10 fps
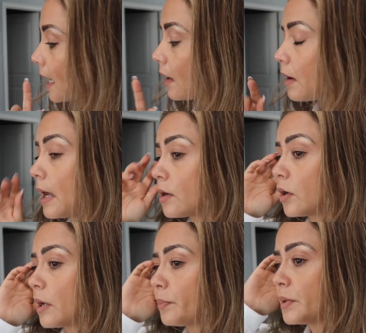Now I'm
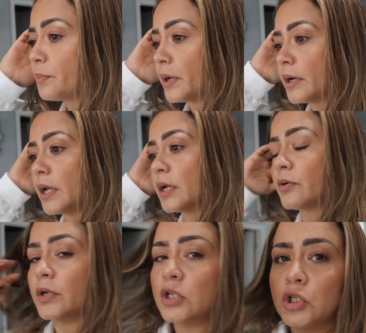gonna prepare a
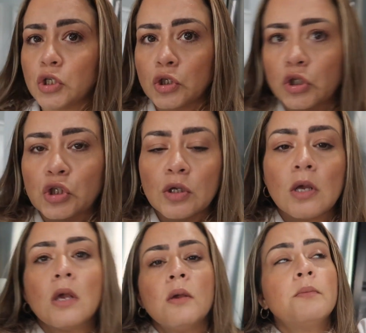green juice
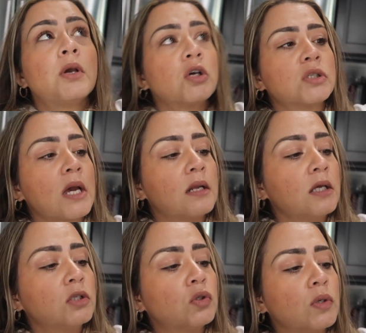because I
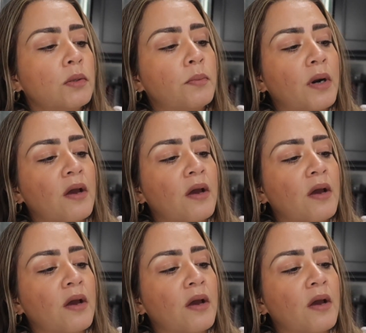need to eat